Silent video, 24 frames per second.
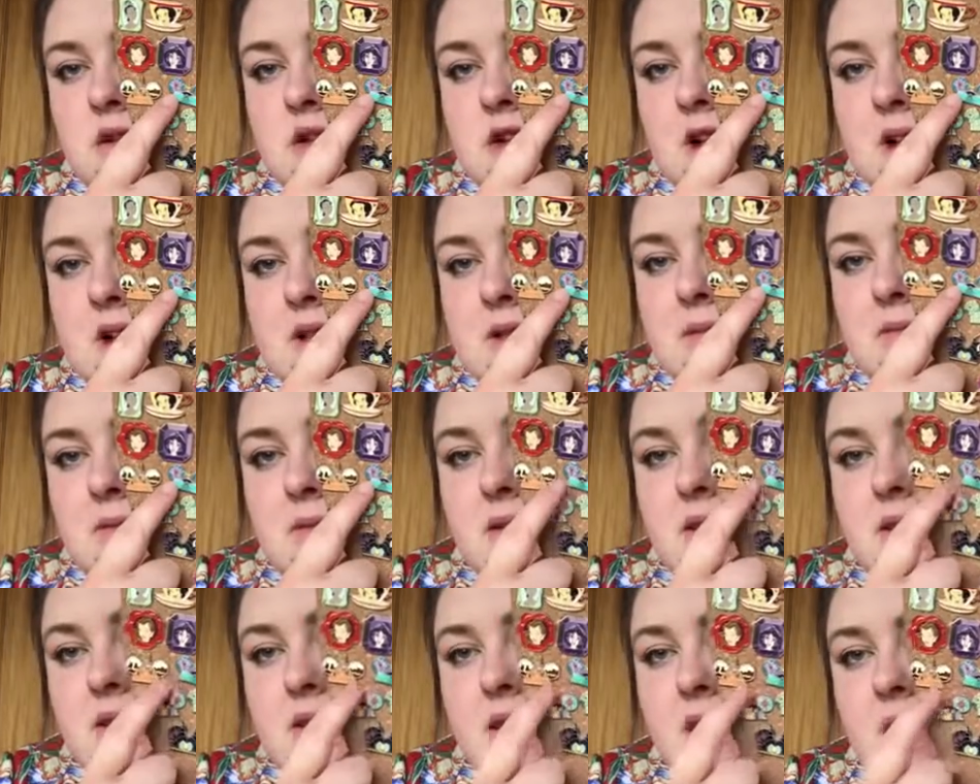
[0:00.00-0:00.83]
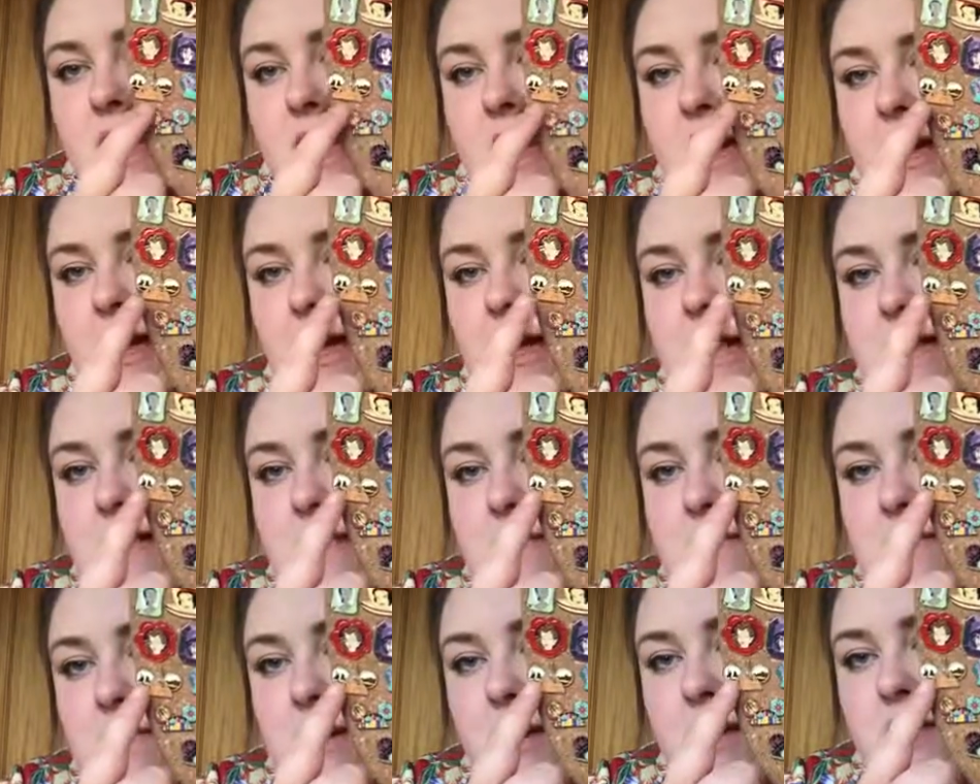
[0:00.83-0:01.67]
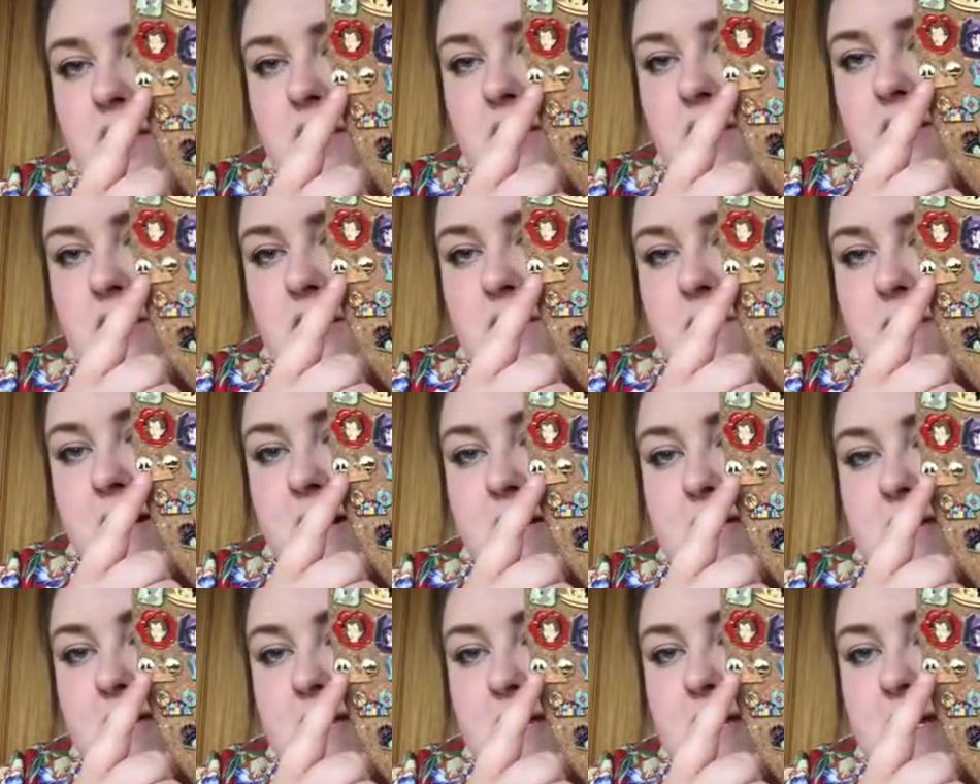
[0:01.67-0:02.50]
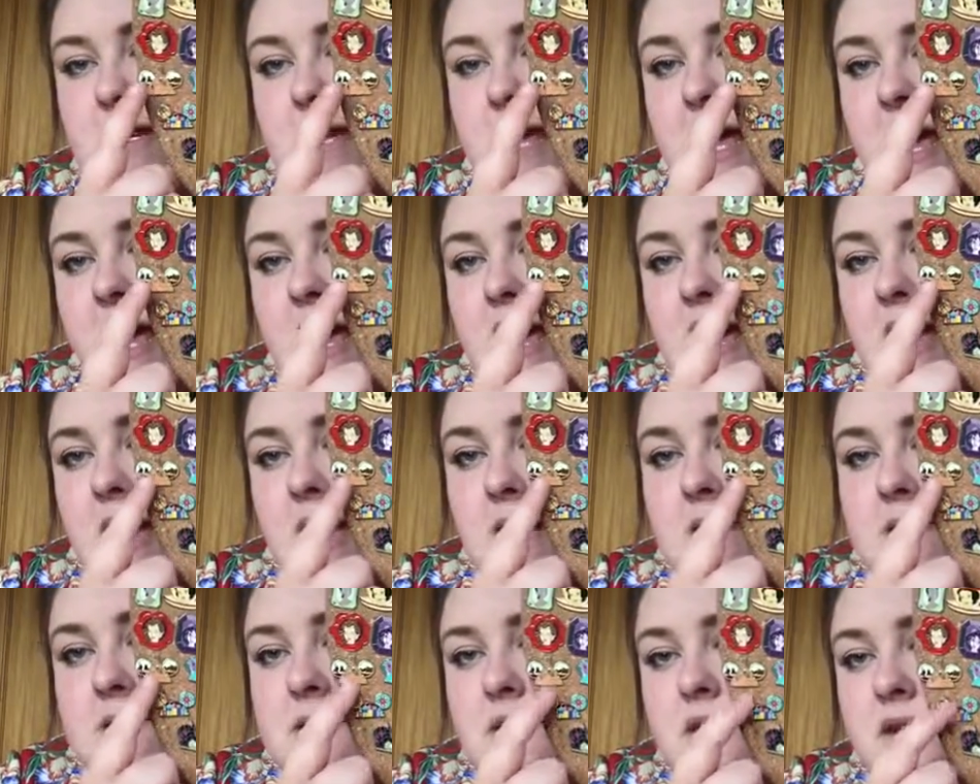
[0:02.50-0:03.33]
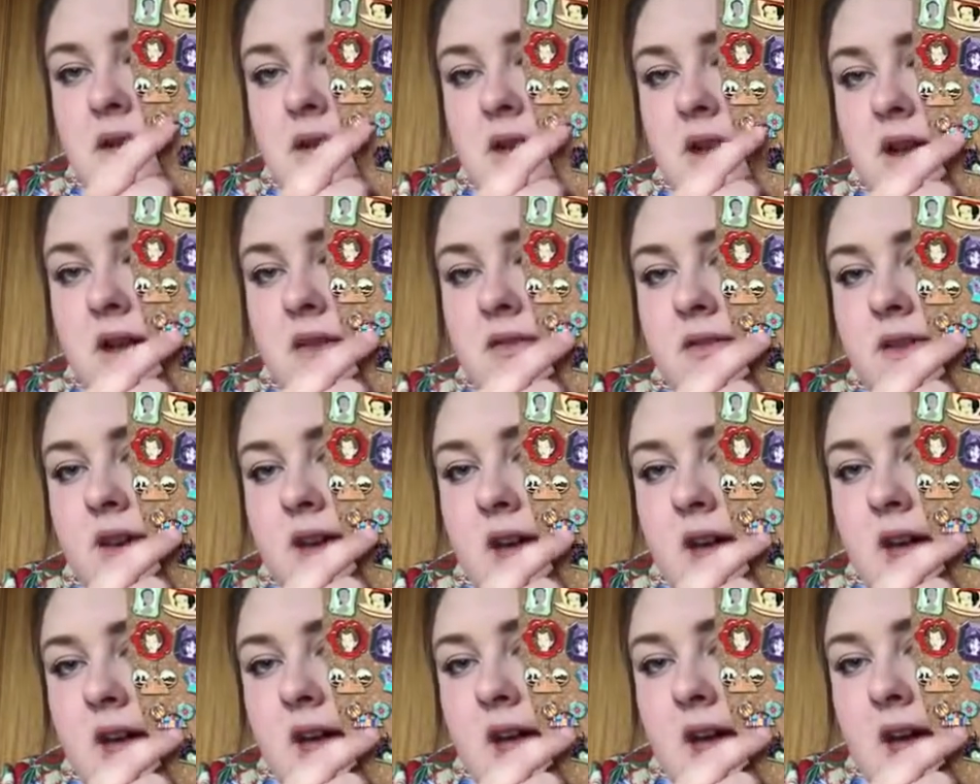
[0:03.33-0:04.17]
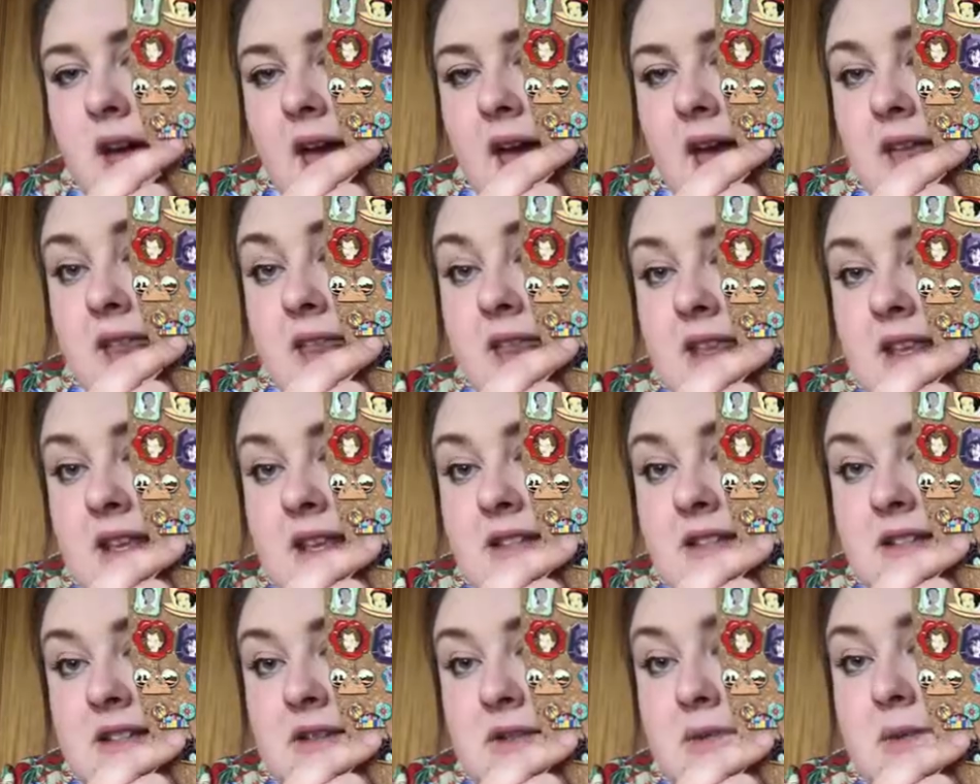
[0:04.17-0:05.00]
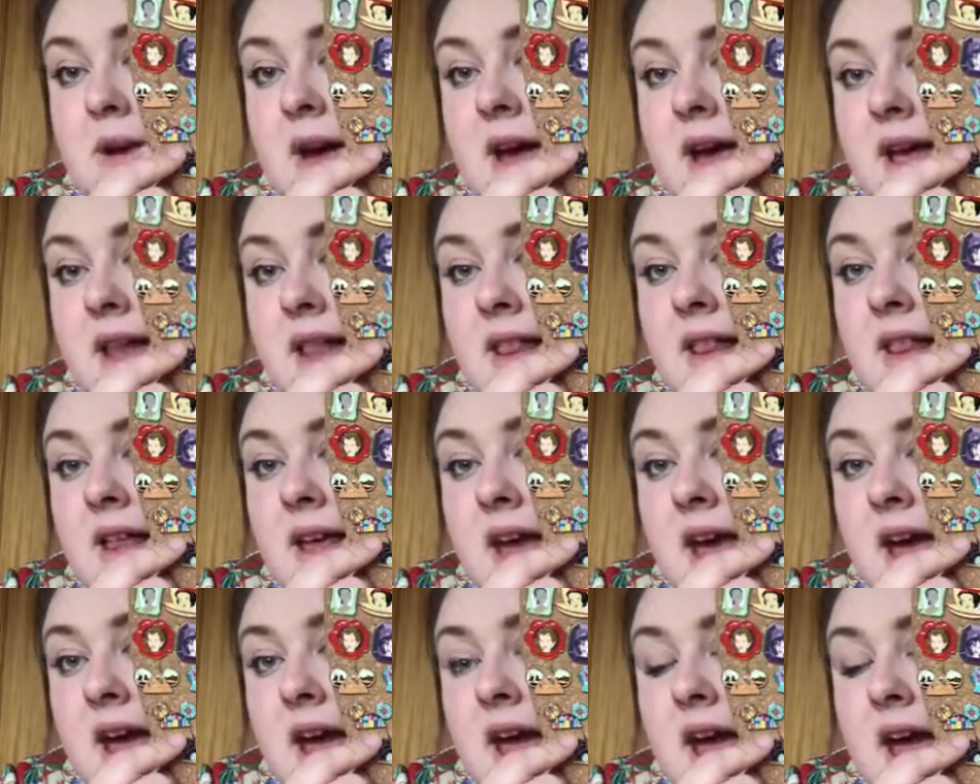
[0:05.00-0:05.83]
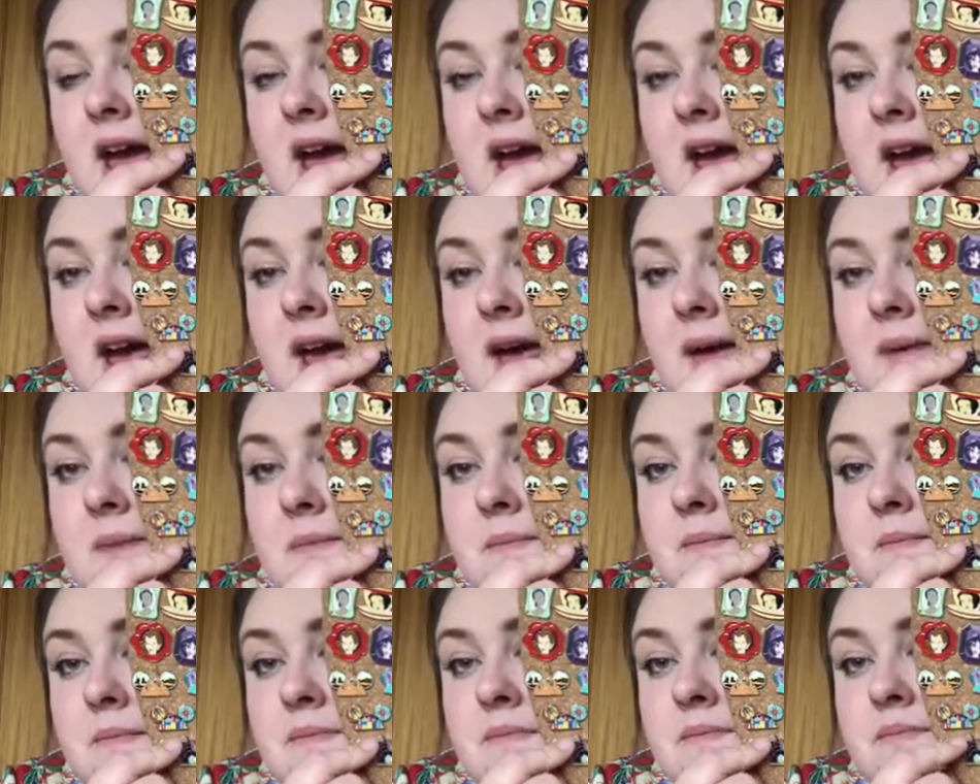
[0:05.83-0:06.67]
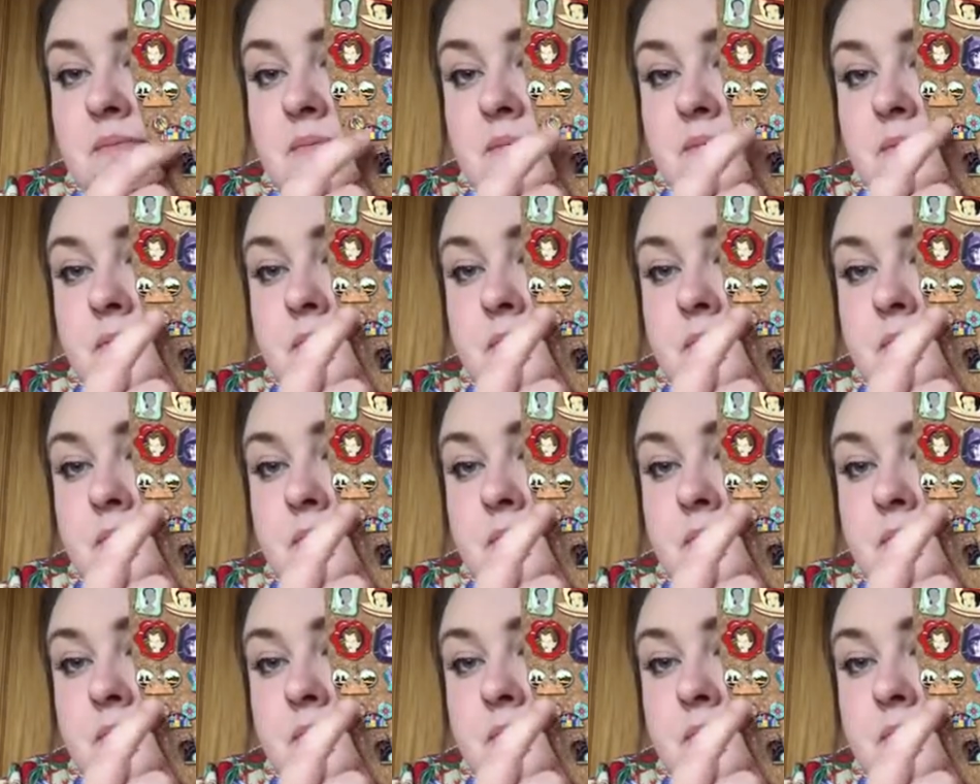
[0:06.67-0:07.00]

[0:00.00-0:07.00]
Jasmine and Big Thunder Mountain. Absolutely love uh, these as well. Um,